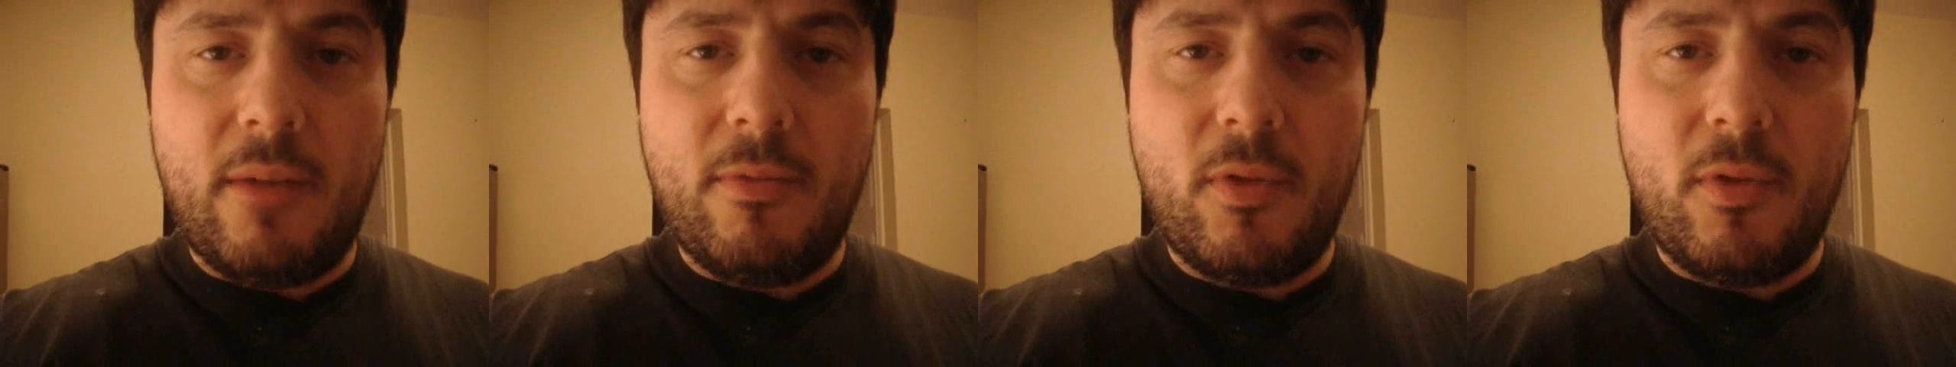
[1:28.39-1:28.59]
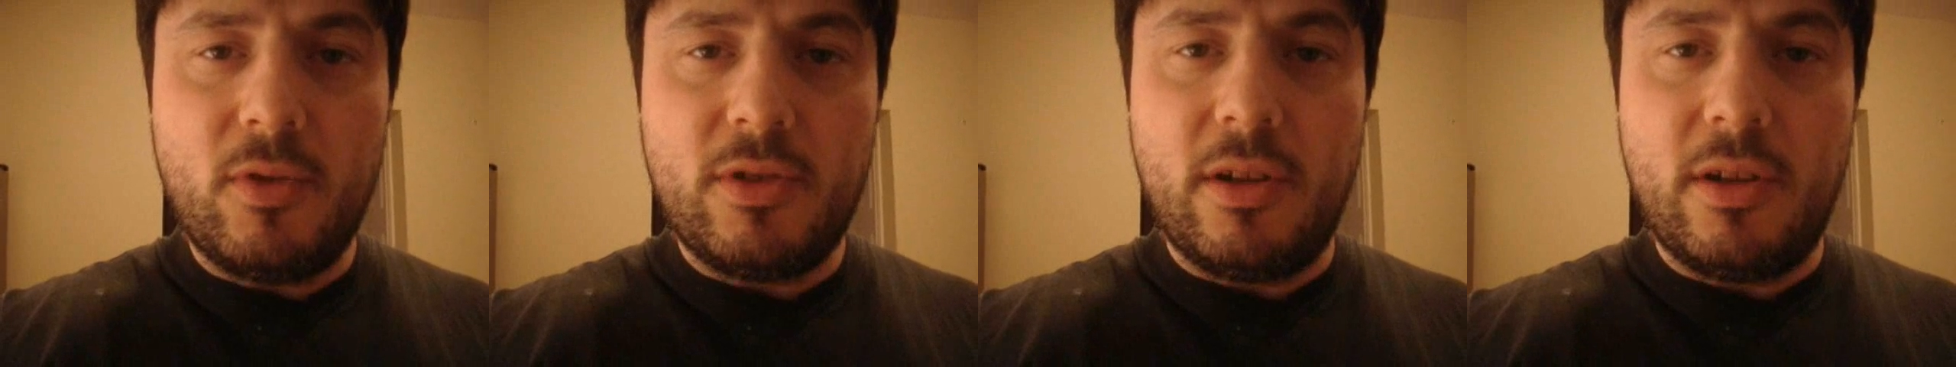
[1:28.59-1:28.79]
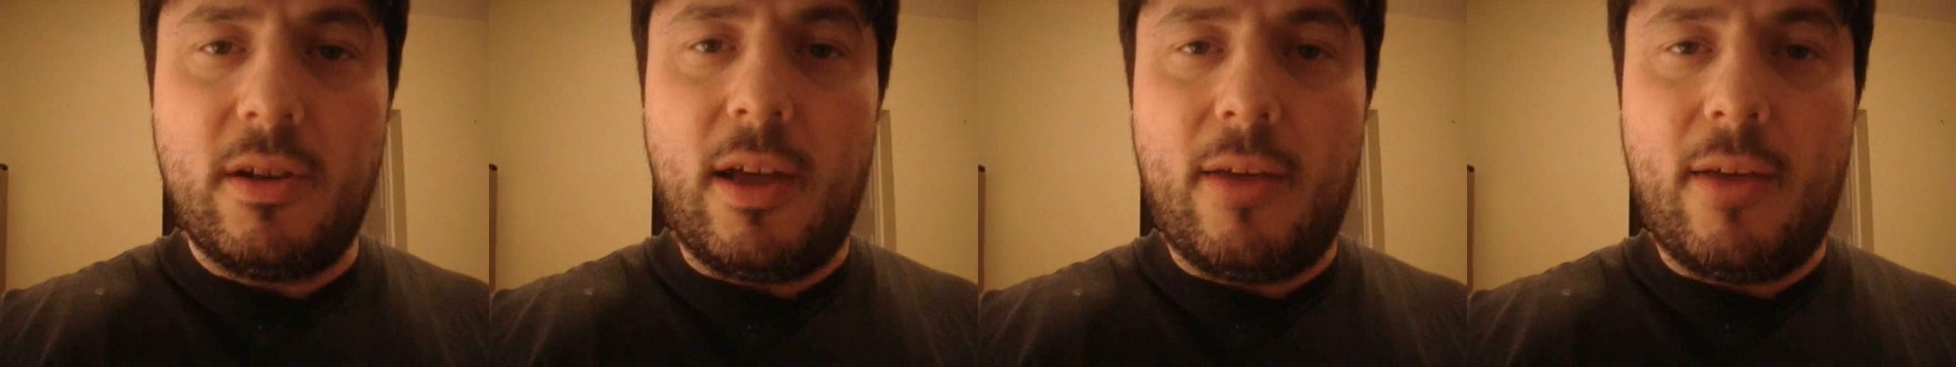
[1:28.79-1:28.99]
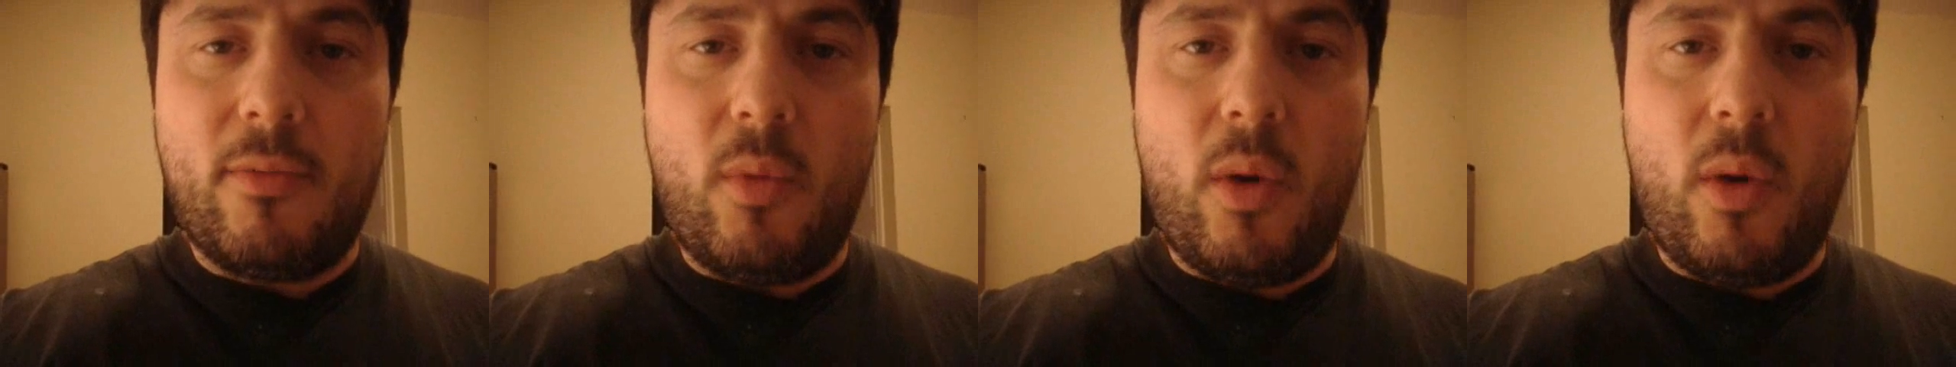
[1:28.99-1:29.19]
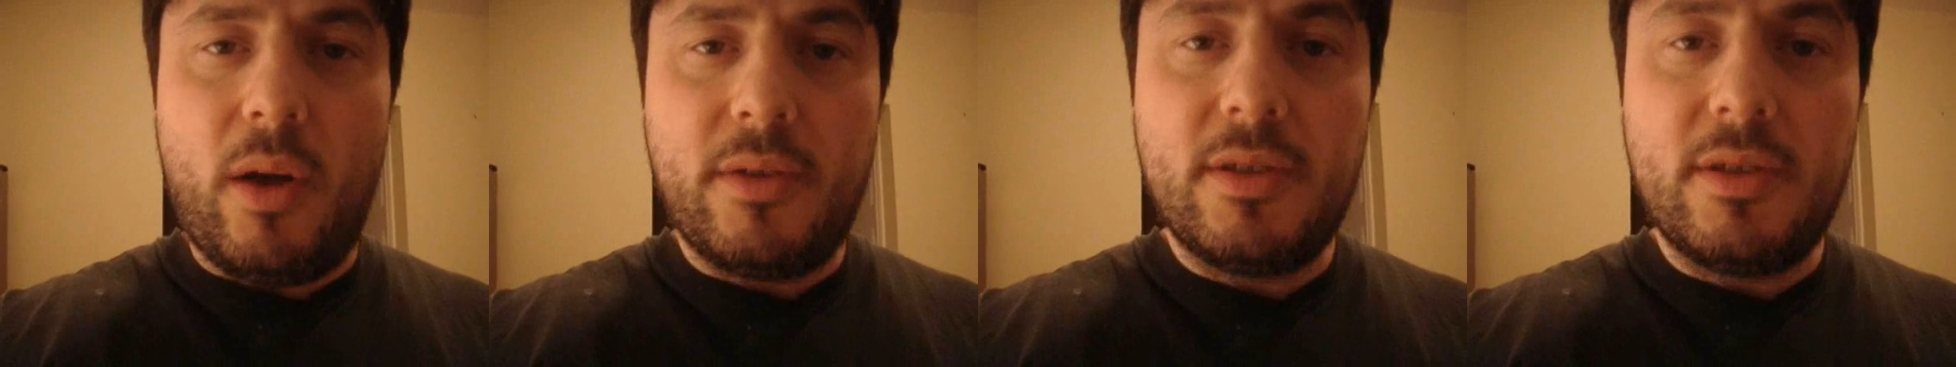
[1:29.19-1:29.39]
Unfortunately, I only
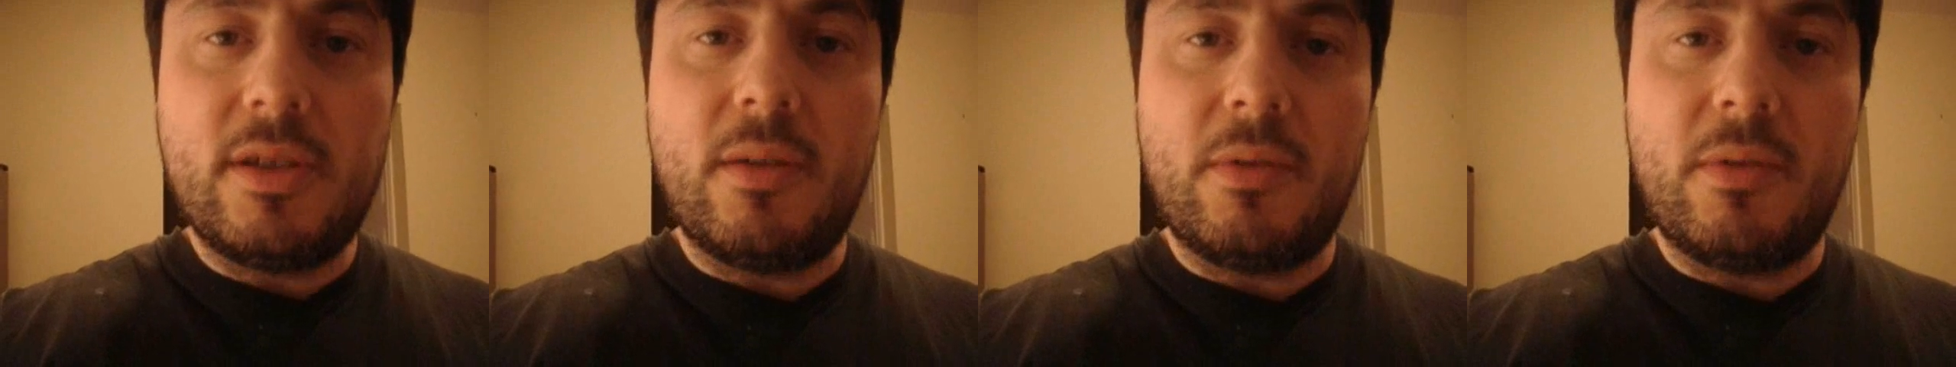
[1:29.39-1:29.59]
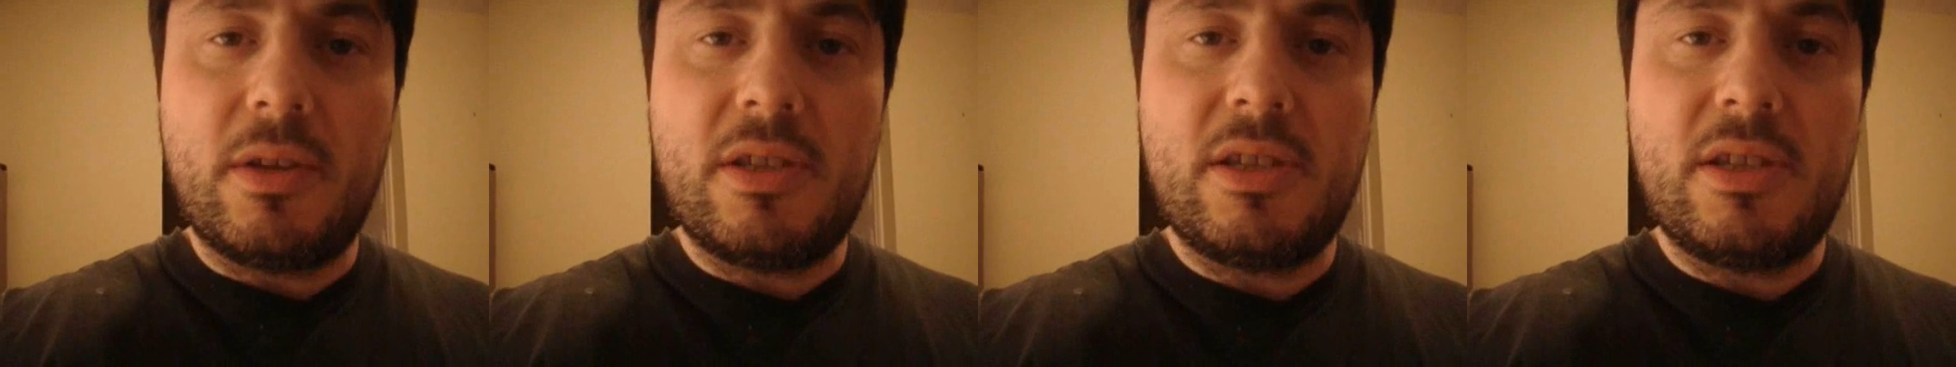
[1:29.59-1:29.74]
have one, so I'm